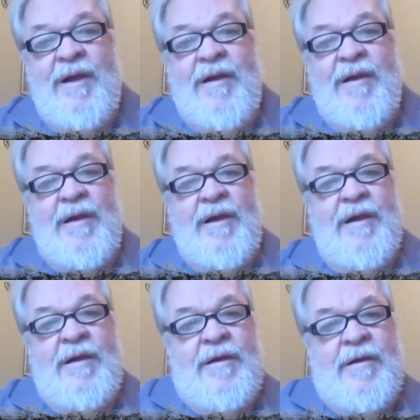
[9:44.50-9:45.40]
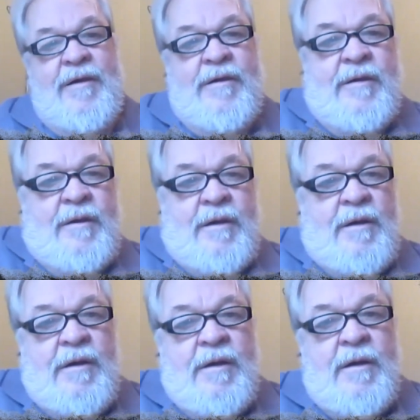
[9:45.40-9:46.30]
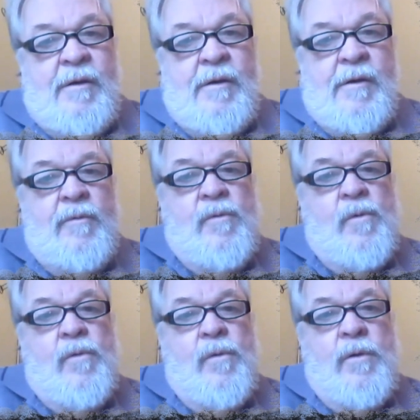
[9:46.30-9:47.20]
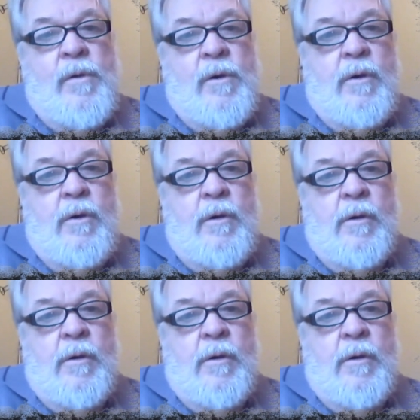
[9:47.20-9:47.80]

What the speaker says: [no speech]